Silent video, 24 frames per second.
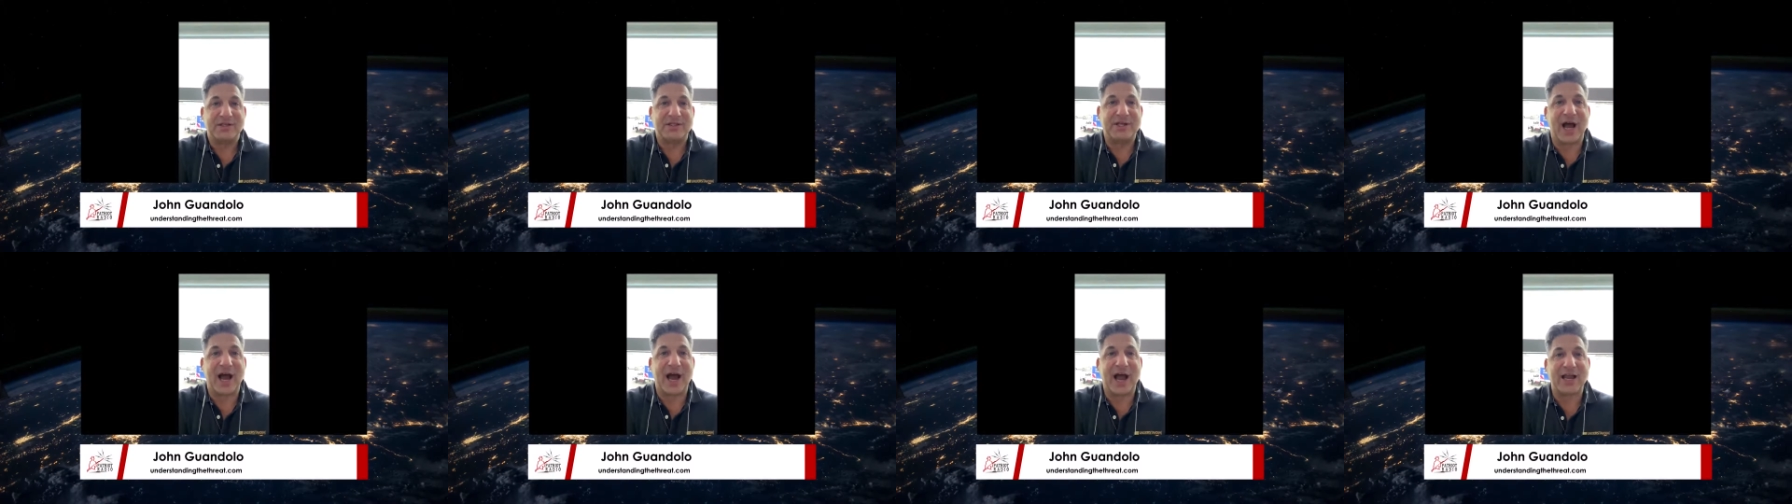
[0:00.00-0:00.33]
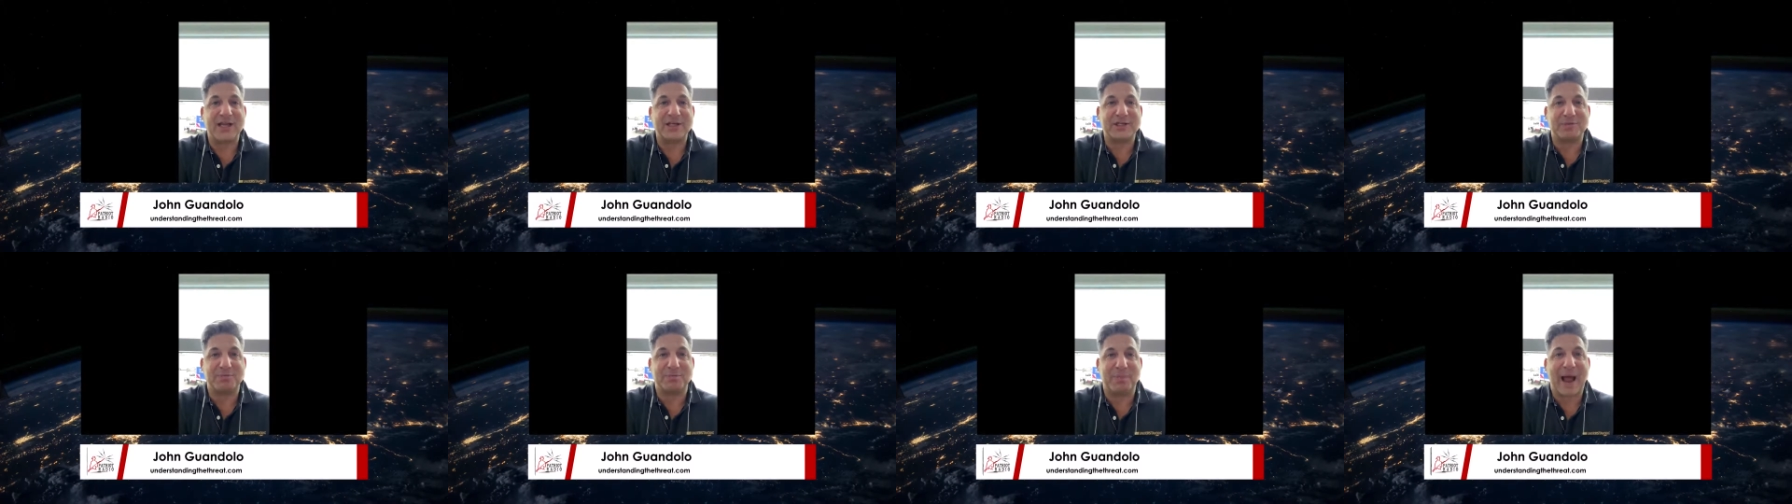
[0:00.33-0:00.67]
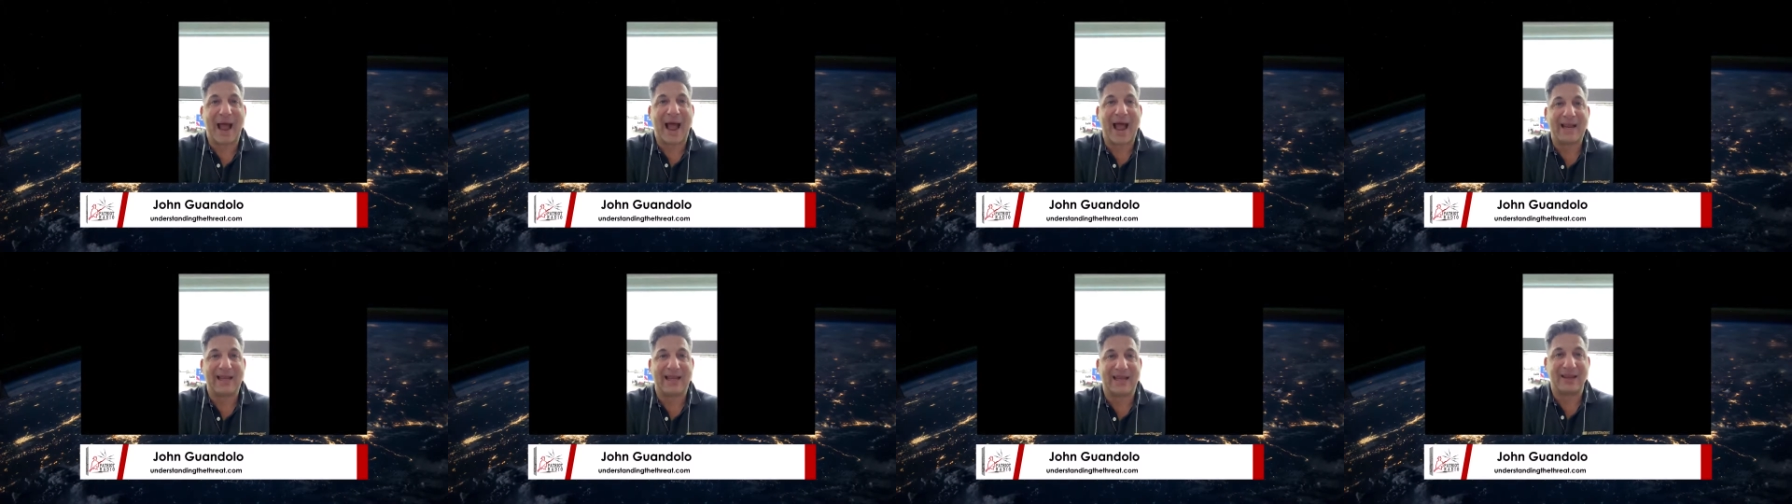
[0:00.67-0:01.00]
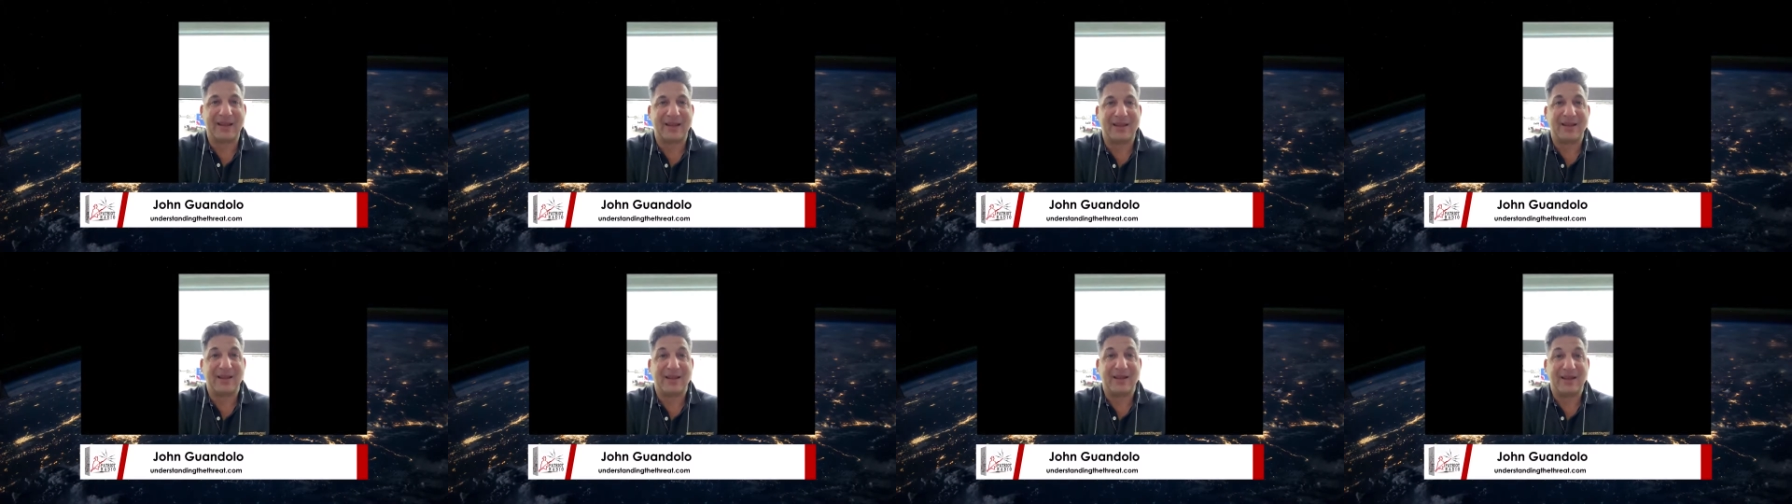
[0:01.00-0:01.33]
ties back
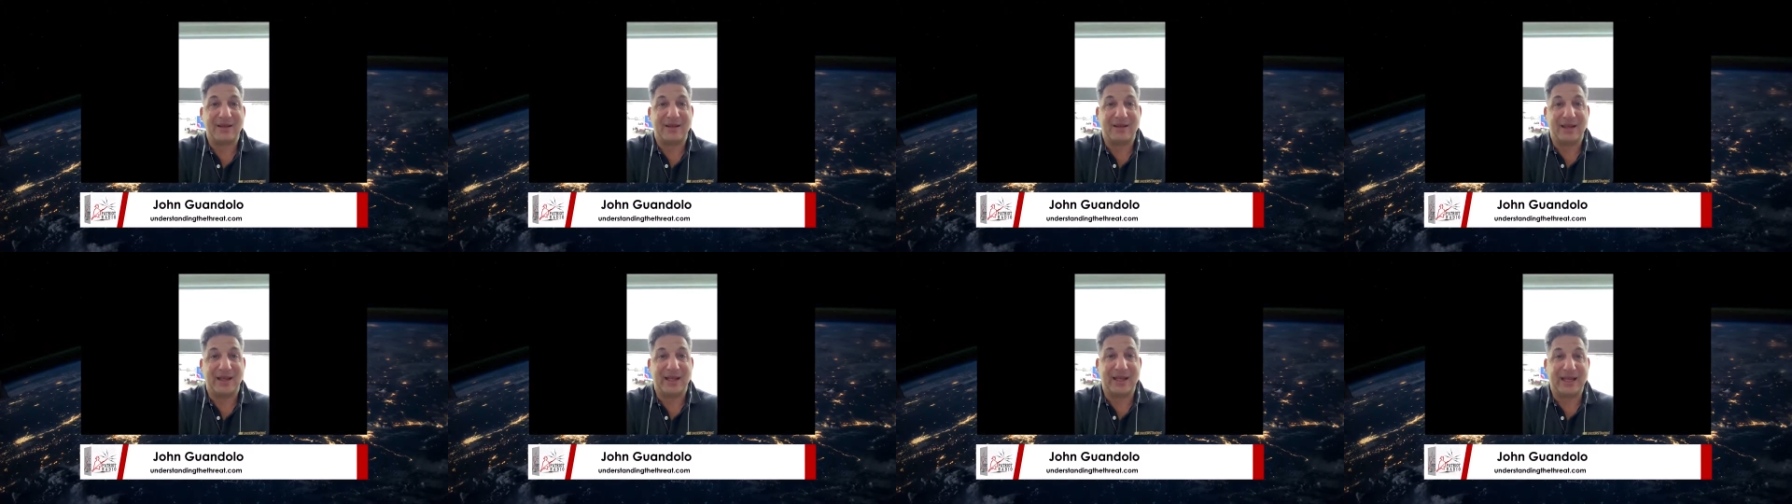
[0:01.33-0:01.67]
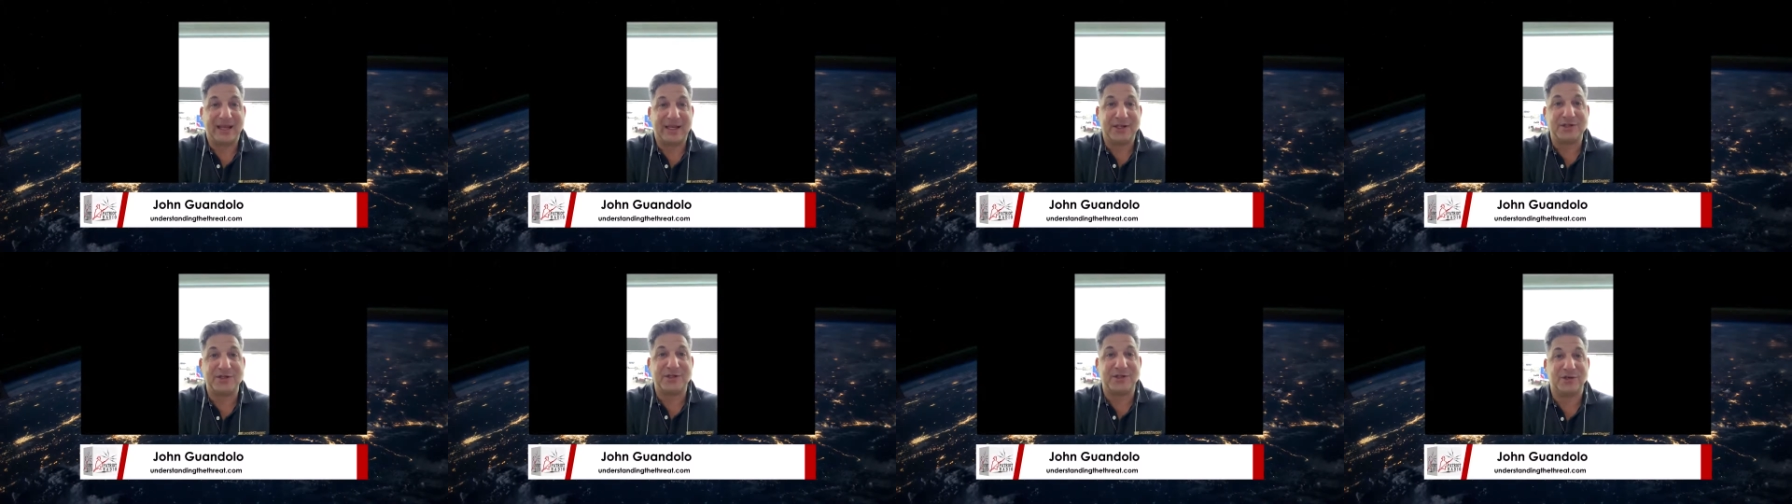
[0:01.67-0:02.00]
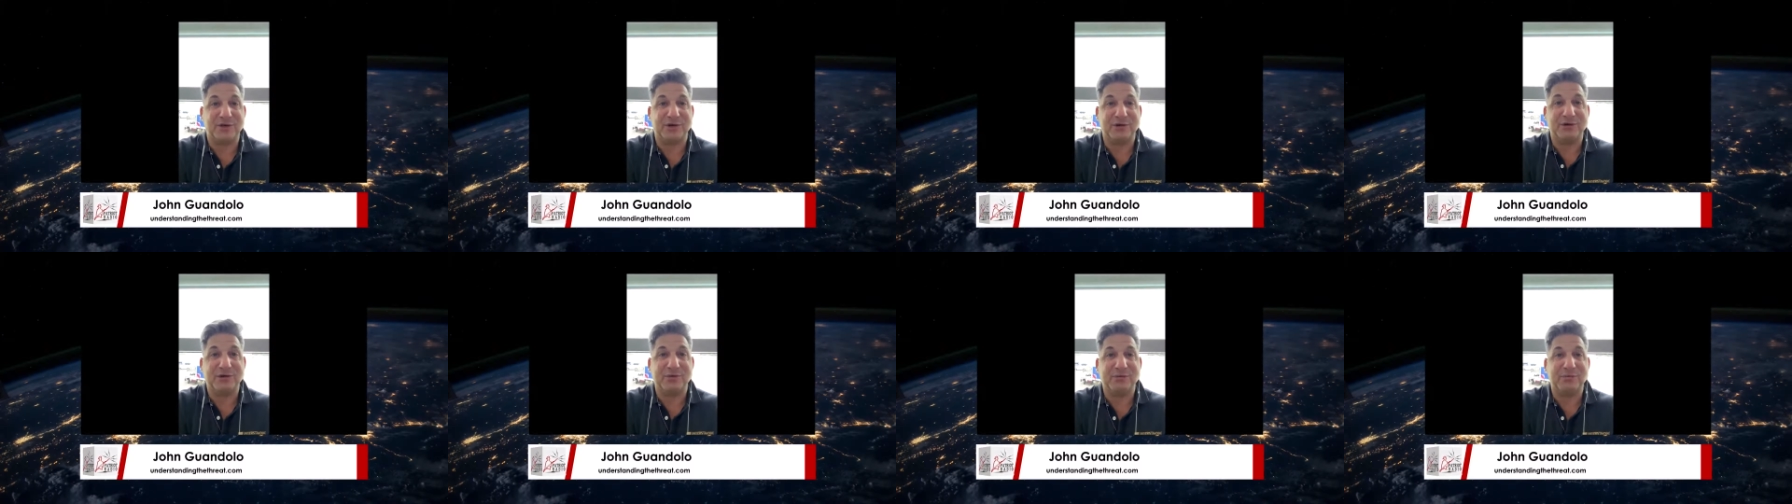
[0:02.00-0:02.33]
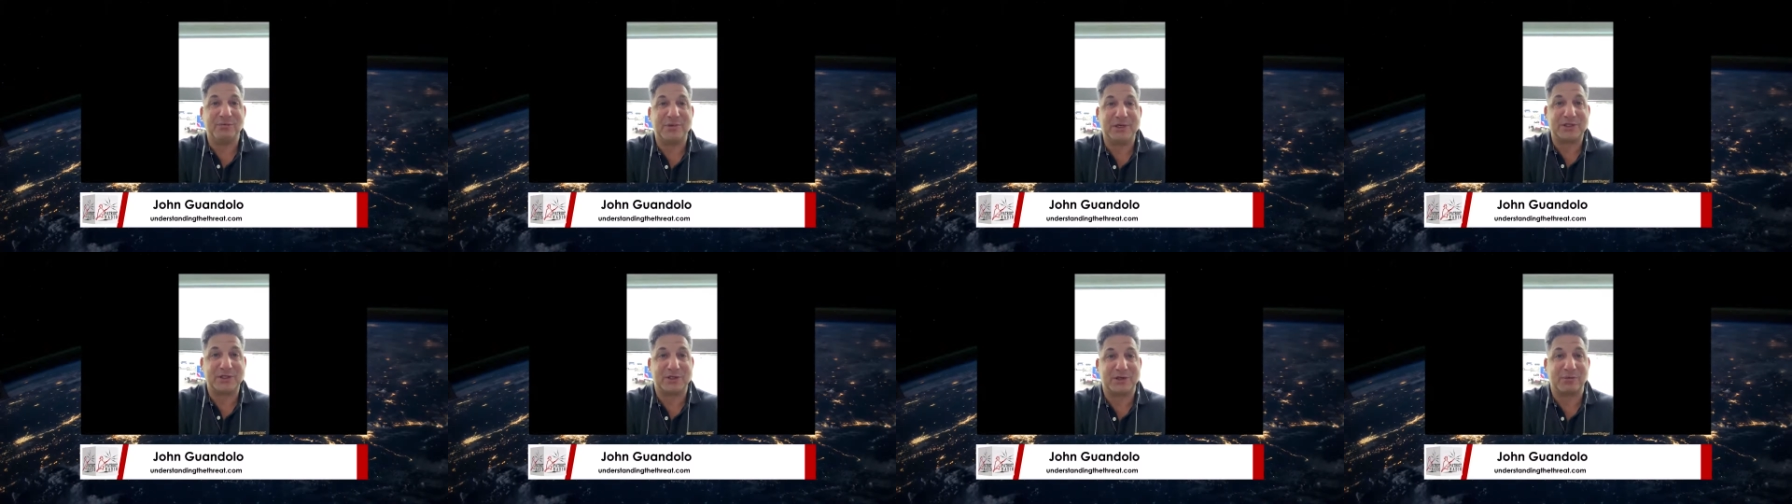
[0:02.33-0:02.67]
into
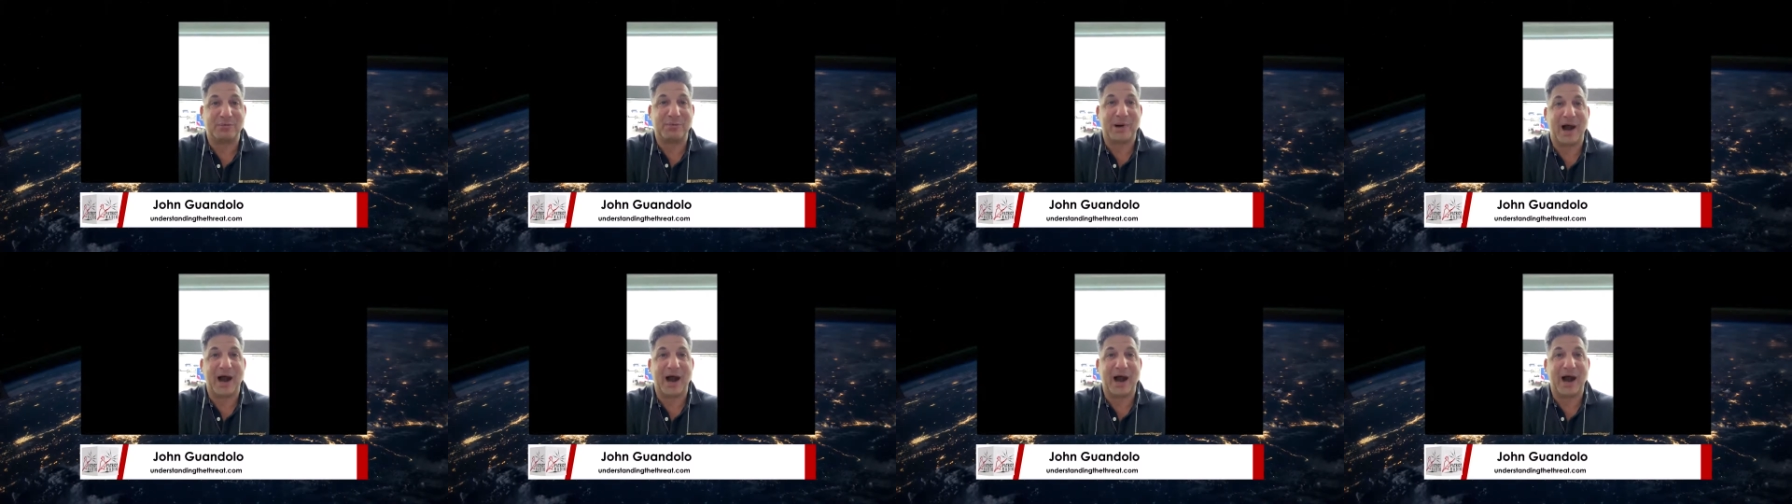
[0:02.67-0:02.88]
Mr.